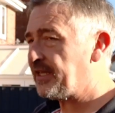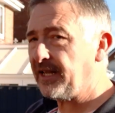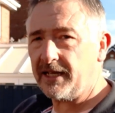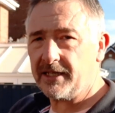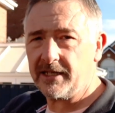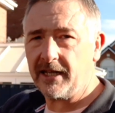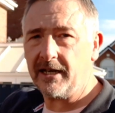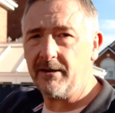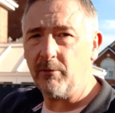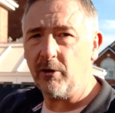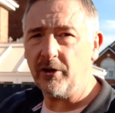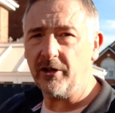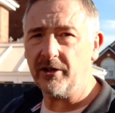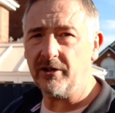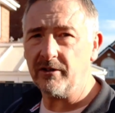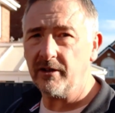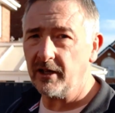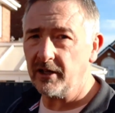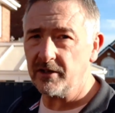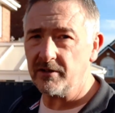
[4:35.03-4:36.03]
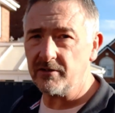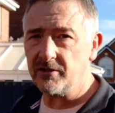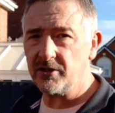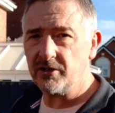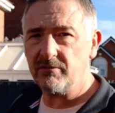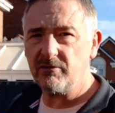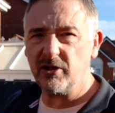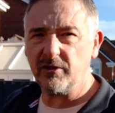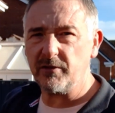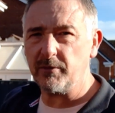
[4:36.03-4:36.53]
let's get them on
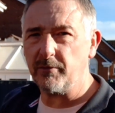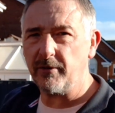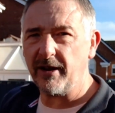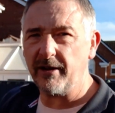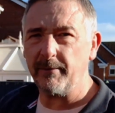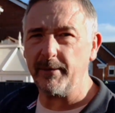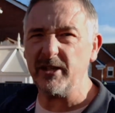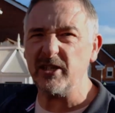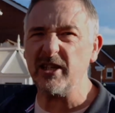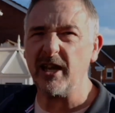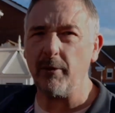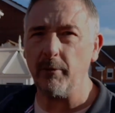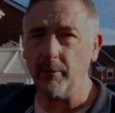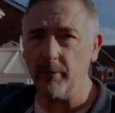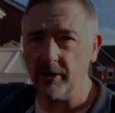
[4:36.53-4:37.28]
and shift them around a bit and see how it